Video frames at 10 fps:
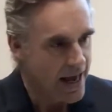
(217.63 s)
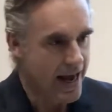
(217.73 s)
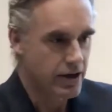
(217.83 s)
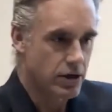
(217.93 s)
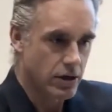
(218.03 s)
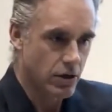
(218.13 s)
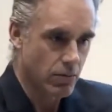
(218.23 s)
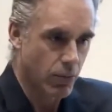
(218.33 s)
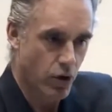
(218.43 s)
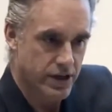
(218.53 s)
and you're
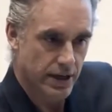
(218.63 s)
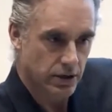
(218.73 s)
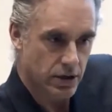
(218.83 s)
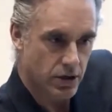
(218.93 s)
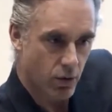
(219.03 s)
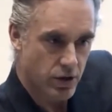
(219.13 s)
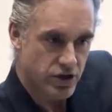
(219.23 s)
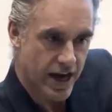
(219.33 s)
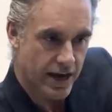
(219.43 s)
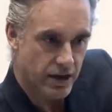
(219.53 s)
more tilted
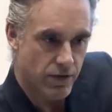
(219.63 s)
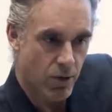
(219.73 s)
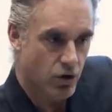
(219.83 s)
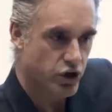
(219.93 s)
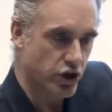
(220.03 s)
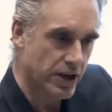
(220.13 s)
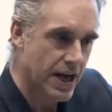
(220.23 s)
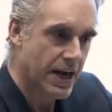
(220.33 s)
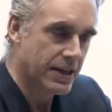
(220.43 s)
towards negative emotion,